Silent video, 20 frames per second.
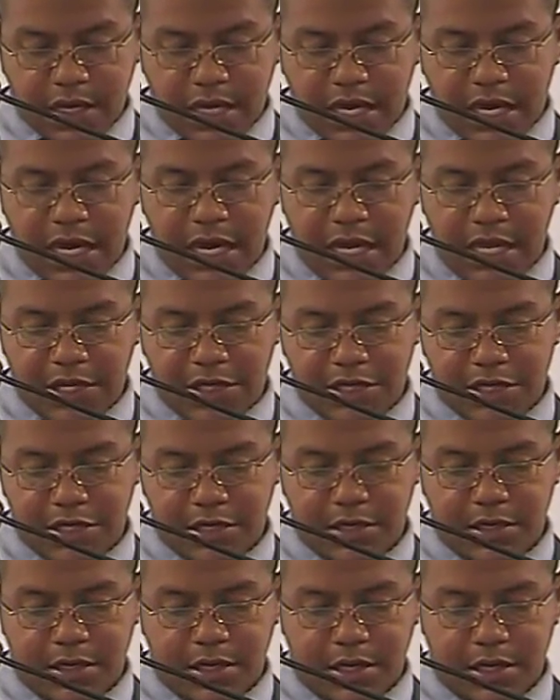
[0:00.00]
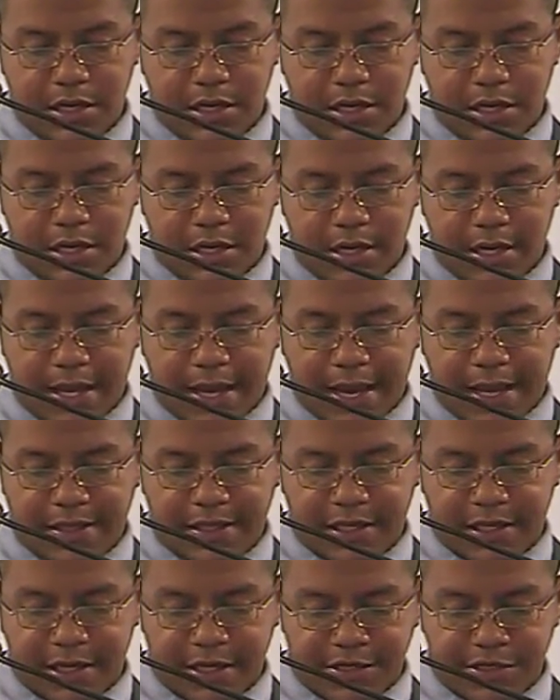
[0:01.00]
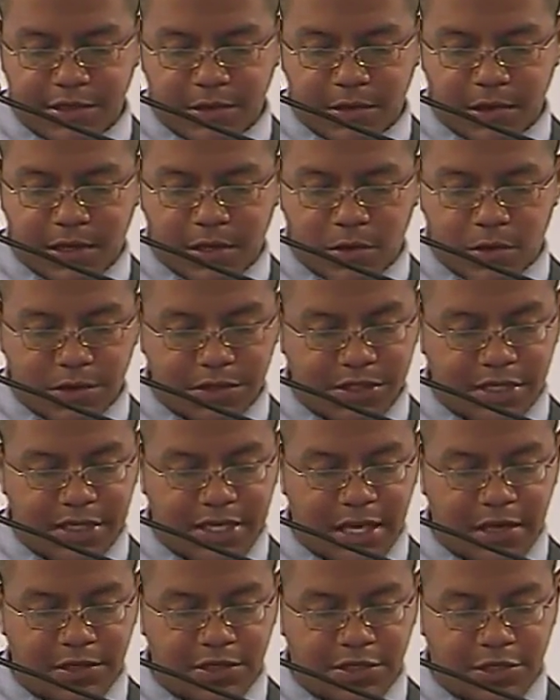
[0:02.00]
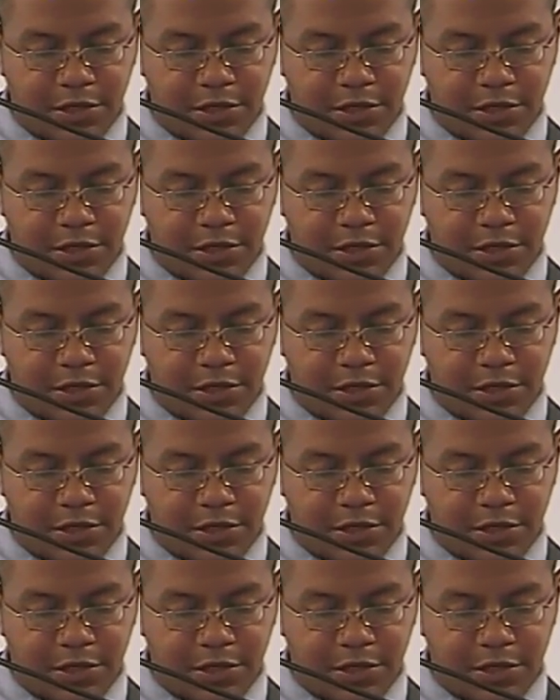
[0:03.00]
Keach at the historic Horsley Down